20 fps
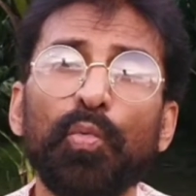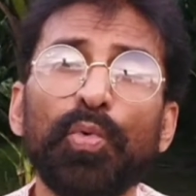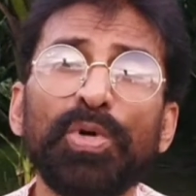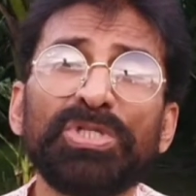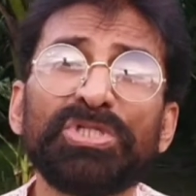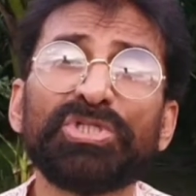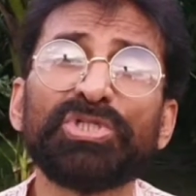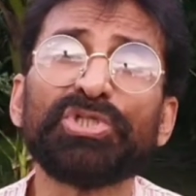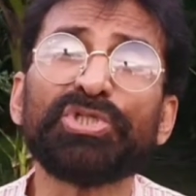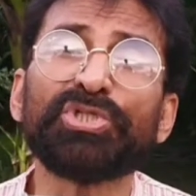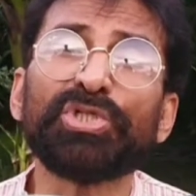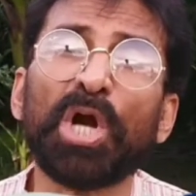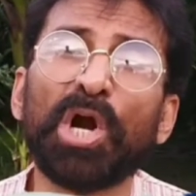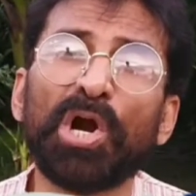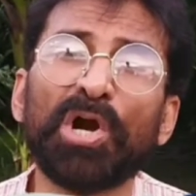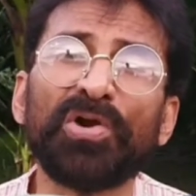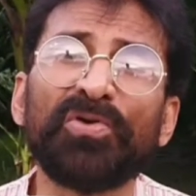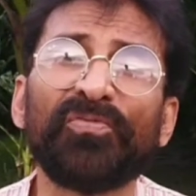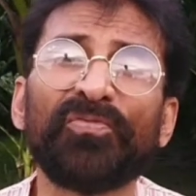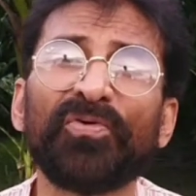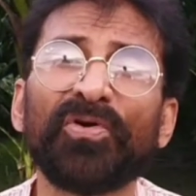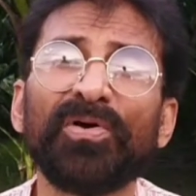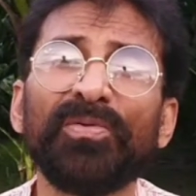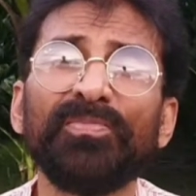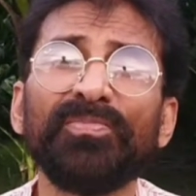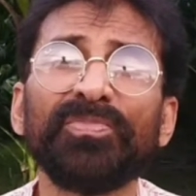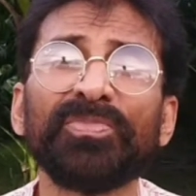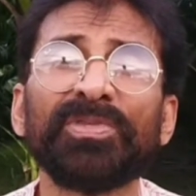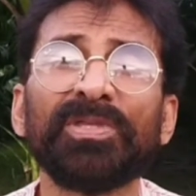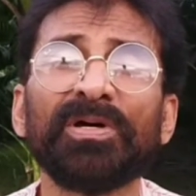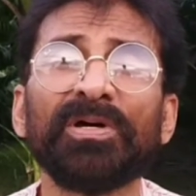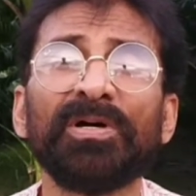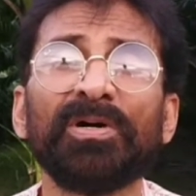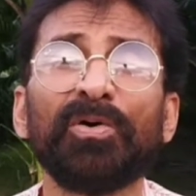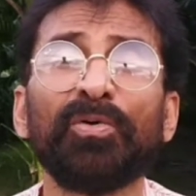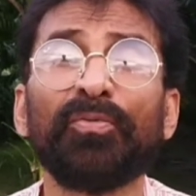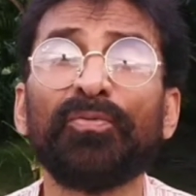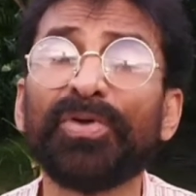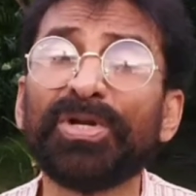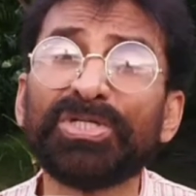which start from the
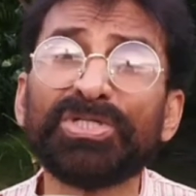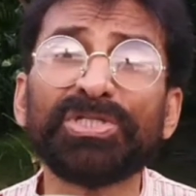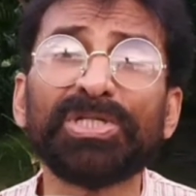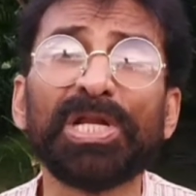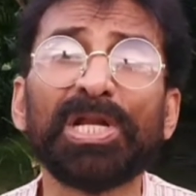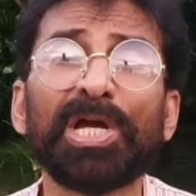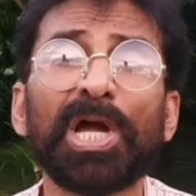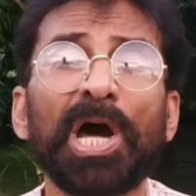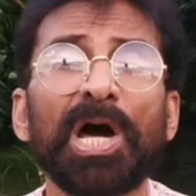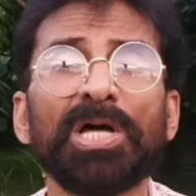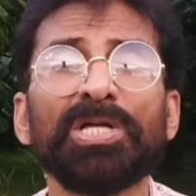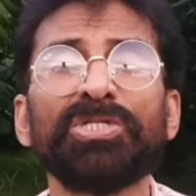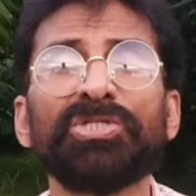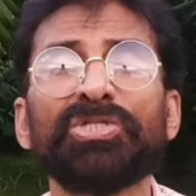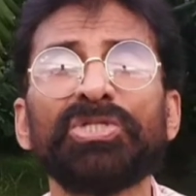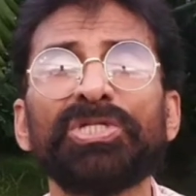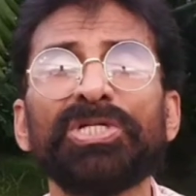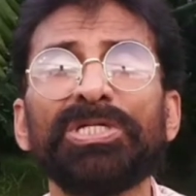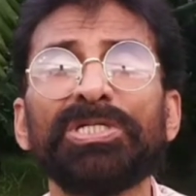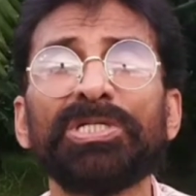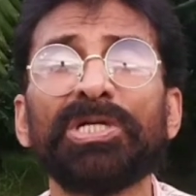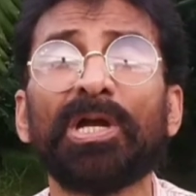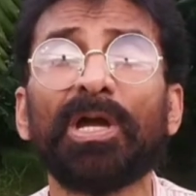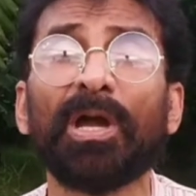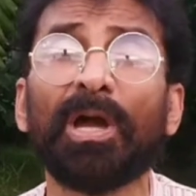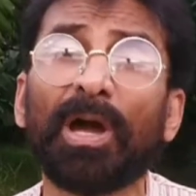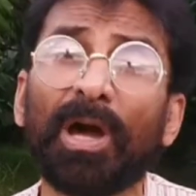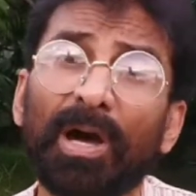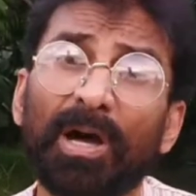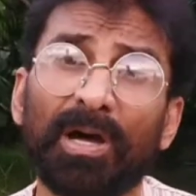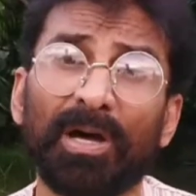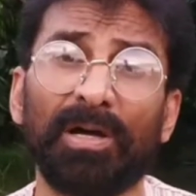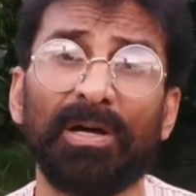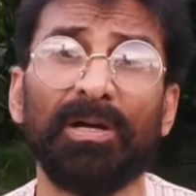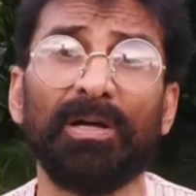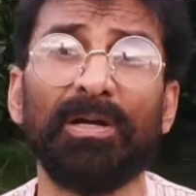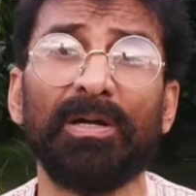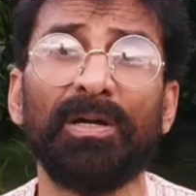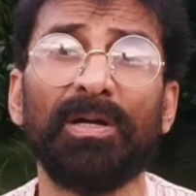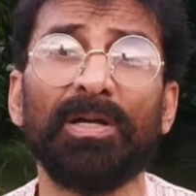original consonant ka,
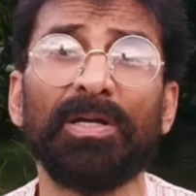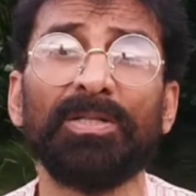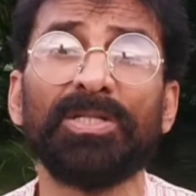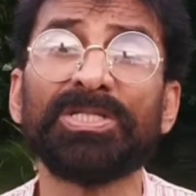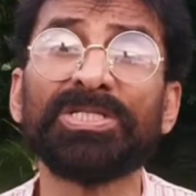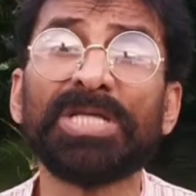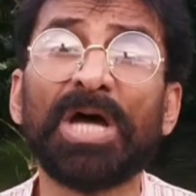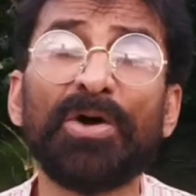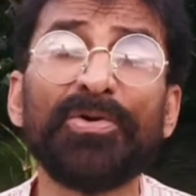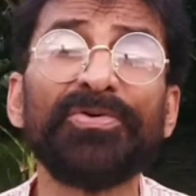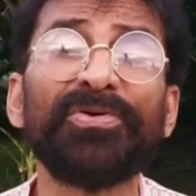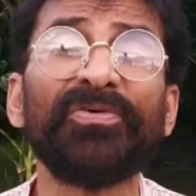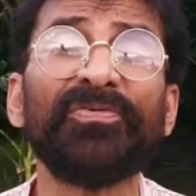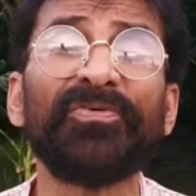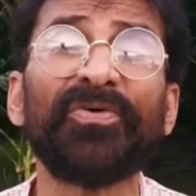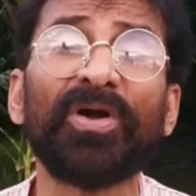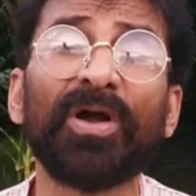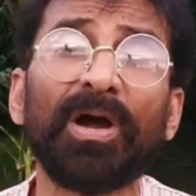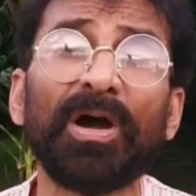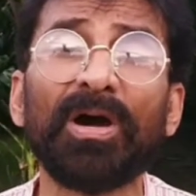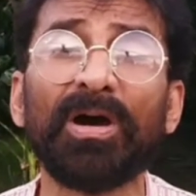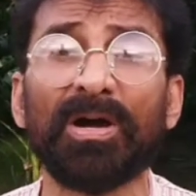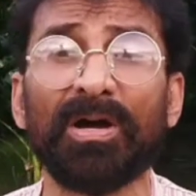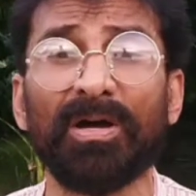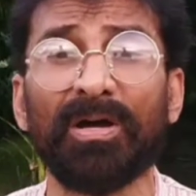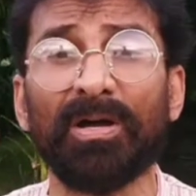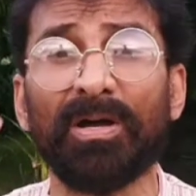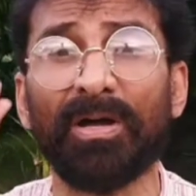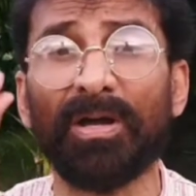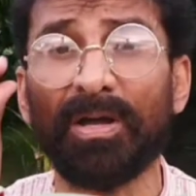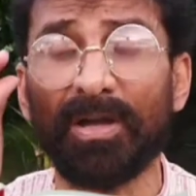the sound of ka.